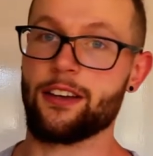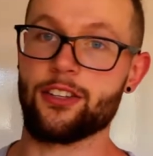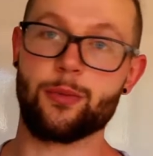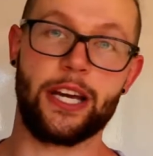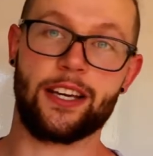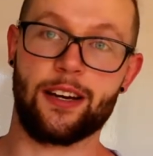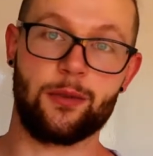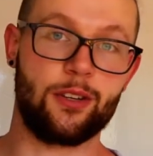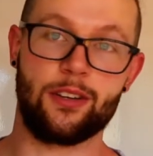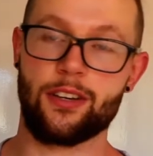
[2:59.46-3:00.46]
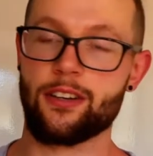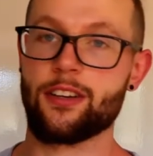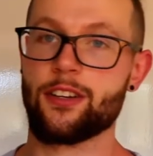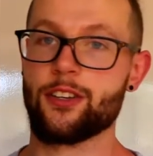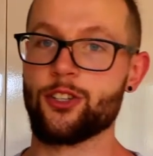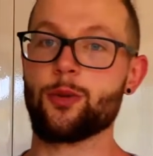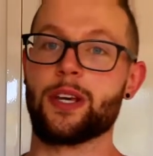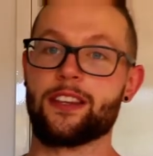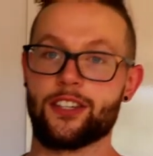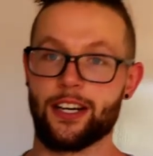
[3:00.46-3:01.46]
You make up. You you
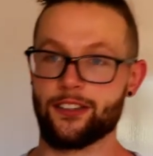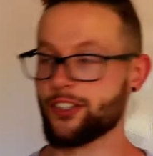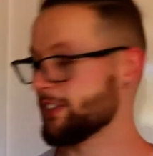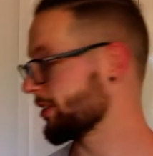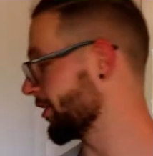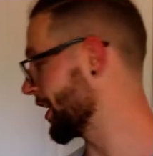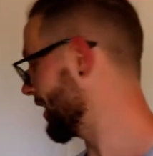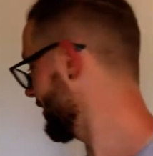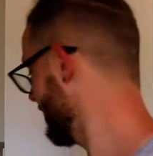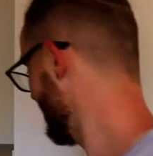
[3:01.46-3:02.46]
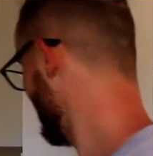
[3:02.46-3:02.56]
be the judge. All right.